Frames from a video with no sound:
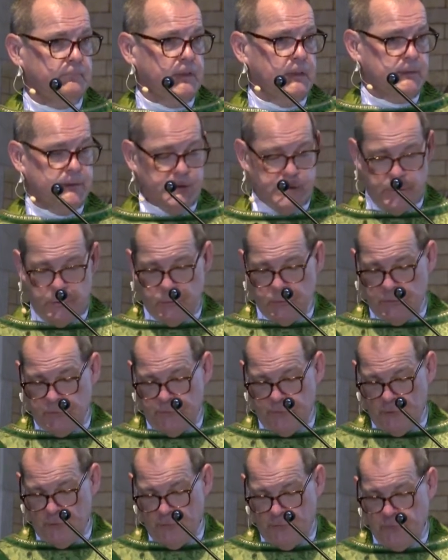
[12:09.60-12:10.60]
And so
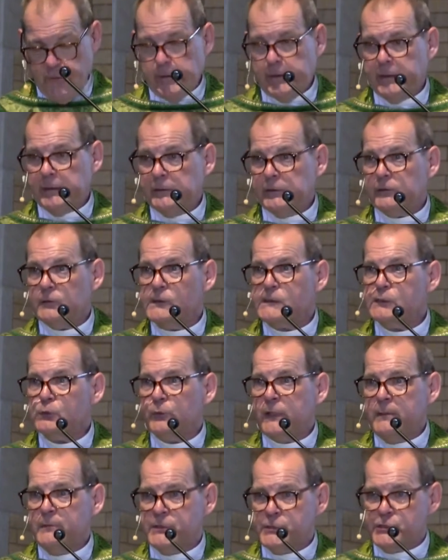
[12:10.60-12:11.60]
if you're feeling a little
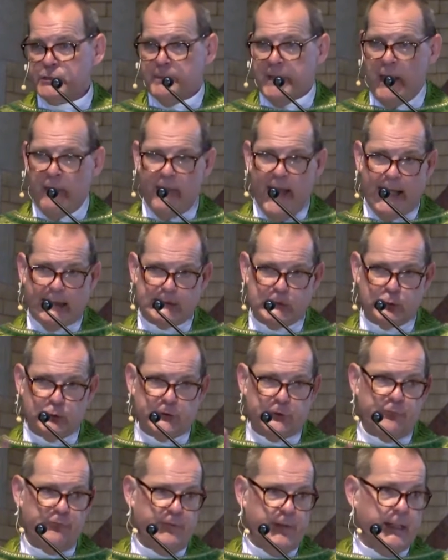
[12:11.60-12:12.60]
squeamish about that
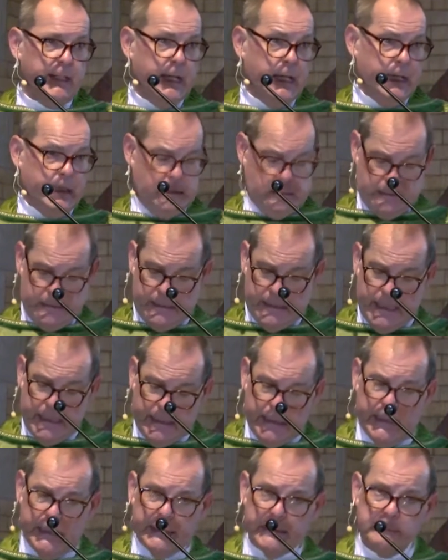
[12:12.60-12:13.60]
sort of thing, I, I
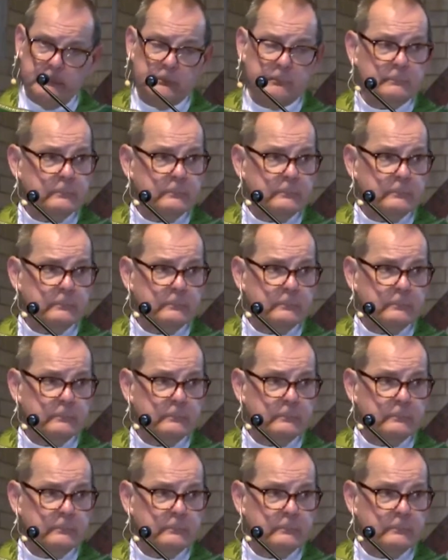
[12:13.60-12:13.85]
get it.